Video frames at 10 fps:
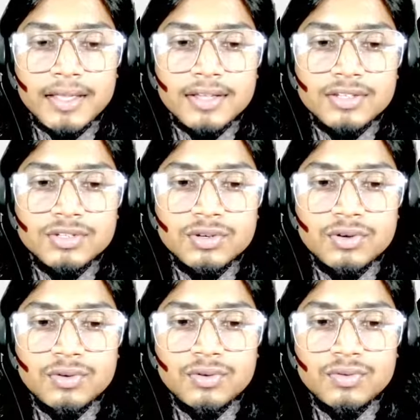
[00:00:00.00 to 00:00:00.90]

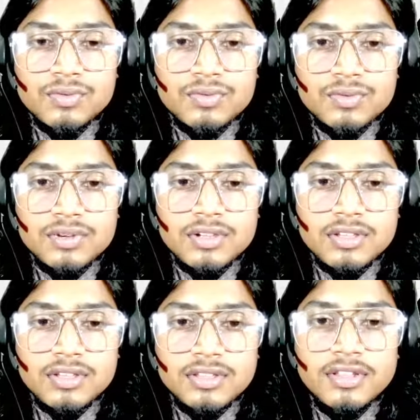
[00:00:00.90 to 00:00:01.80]
So
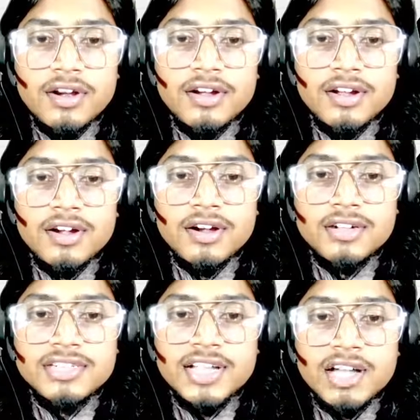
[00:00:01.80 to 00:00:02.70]
the
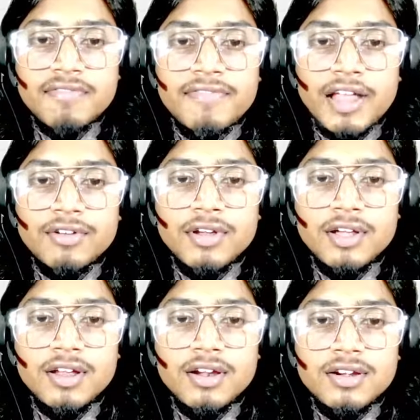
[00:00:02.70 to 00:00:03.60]
taken value
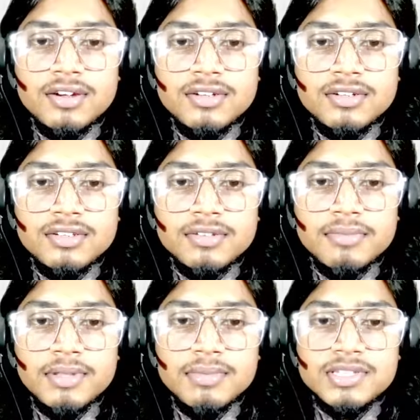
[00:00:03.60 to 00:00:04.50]
here
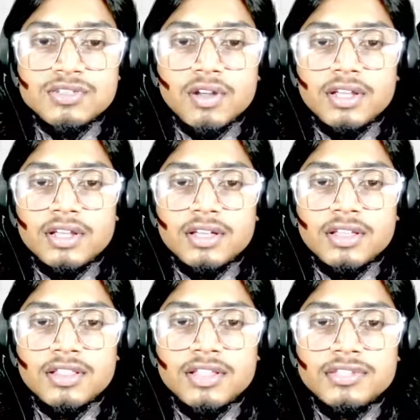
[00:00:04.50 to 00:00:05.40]
means, sorry,
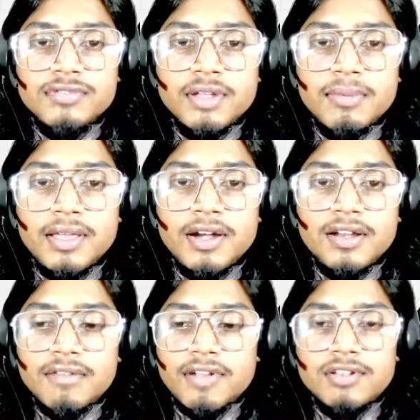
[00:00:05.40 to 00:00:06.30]
this will be
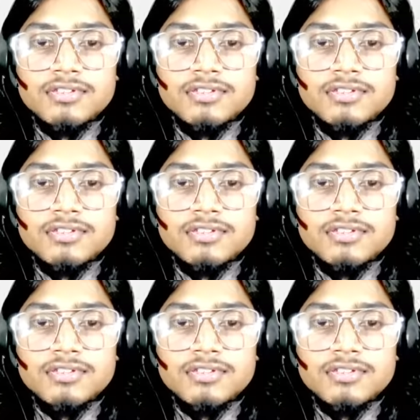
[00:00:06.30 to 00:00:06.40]
return value,